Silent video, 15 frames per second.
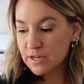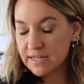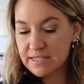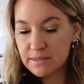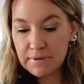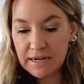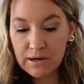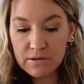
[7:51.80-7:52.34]
you guys
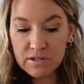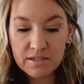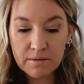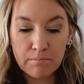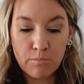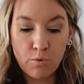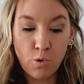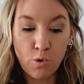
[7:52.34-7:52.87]
about some
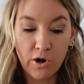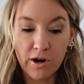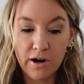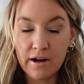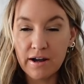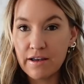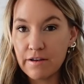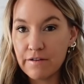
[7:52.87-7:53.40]

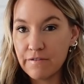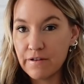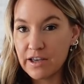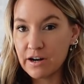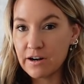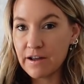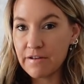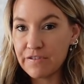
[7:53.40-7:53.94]
more
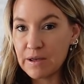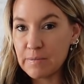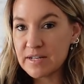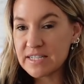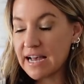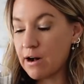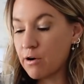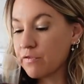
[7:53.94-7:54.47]
Internet
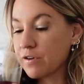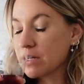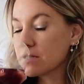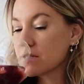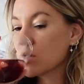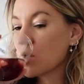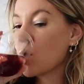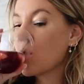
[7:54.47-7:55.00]
Famous
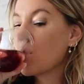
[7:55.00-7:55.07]
outfits.